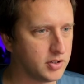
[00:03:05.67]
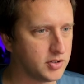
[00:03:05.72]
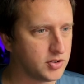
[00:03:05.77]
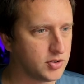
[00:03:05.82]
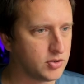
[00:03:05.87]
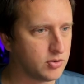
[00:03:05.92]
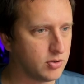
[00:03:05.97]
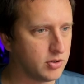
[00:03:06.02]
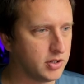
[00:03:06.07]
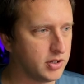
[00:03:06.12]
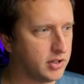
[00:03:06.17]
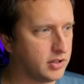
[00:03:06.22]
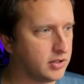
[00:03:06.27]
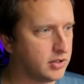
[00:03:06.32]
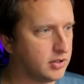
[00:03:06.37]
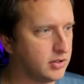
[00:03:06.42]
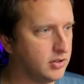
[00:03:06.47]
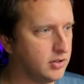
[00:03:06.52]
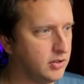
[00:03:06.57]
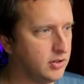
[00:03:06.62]
sort it
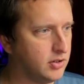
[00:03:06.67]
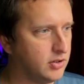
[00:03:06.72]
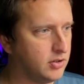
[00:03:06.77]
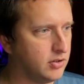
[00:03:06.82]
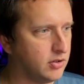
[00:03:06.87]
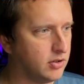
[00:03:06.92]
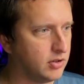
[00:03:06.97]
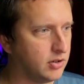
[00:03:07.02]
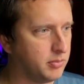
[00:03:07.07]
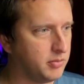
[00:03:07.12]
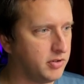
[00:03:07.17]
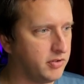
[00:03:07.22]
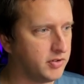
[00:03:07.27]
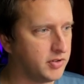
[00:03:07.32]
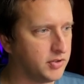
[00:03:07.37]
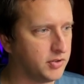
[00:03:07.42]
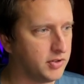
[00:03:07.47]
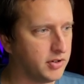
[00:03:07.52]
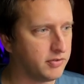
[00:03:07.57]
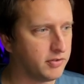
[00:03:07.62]
or move it
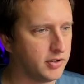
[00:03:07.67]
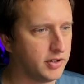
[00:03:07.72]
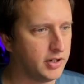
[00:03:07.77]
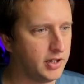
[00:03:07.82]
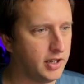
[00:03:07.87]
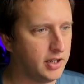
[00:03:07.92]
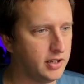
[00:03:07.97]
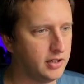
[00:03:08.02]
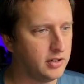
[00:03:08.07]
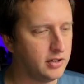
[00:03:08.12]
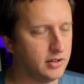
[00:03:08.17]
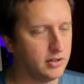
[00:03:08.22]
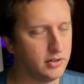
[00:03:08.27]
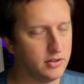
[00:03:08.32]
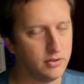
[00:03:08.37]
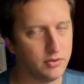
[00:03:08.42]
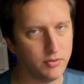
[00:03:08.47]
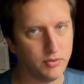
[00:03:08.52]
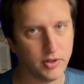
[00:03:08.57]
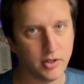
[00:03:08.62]
to a different date.
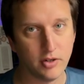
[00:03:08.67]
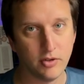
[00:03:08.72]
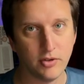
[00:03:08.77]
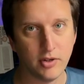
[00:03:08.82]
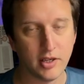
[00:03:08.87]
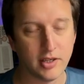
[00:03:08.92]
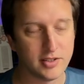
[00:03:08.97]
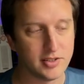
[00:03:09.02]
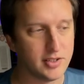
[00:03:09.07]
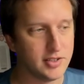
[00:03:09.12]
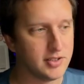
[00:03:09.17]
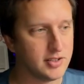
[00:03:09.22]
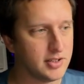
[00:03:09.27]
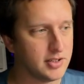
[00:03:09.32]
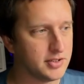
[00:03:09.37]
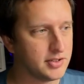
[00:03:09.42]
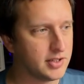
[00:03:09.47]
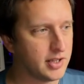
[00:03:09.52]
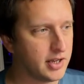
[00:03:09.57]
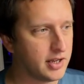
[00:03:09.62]
We can do it as easy
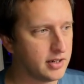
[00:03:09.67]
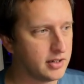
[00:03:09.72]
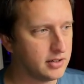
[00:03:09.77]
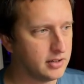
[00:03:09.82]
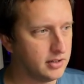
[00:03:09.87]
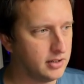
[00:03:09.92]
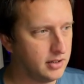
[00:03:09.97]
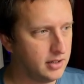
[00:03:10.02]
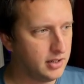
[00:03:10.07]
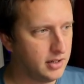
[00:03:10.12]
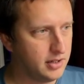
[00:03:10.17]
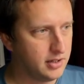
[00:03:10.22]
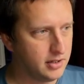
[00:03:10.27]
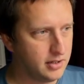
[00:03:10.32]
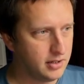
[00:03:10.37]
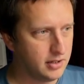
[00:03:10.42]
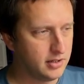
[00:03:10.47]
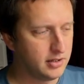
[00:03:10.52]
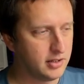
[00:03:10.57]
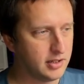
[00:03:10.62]
as that.
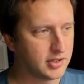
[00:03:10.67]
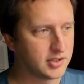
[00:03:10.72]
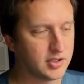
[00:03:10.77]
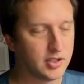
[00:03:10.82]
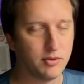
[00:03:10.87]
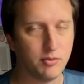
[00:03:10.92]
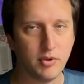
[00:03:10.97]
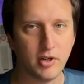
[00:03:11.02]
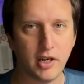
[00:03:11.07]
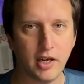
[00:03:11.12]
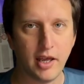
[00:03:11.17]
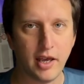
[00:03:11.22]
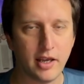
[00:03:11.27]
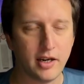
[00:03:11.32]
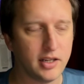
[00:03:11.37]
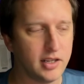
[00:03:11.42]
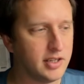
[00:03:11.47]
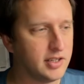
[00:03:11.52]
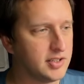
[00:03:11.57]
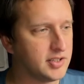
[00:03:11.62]
Next thing we can add
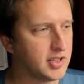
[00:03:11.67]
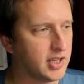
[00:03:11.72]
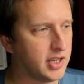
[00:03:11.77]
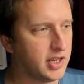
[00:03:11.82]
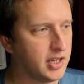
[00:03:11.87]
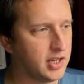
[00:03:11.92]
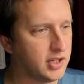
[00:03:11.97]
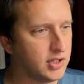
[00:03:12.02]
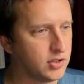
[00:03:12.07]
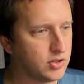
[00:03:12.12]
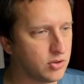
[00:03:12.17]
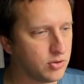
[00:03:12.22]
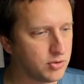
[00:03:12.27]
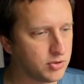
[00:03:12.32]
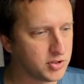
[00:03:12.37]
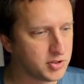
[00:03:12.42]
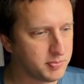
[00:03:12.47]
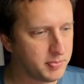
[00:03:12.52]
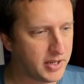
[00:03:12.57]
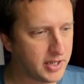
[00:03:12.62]
is a total
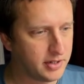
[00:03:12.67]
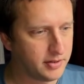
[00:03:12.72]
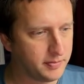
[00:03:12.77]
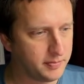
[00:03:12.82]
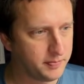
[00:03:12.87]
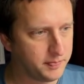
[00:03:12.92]
spent.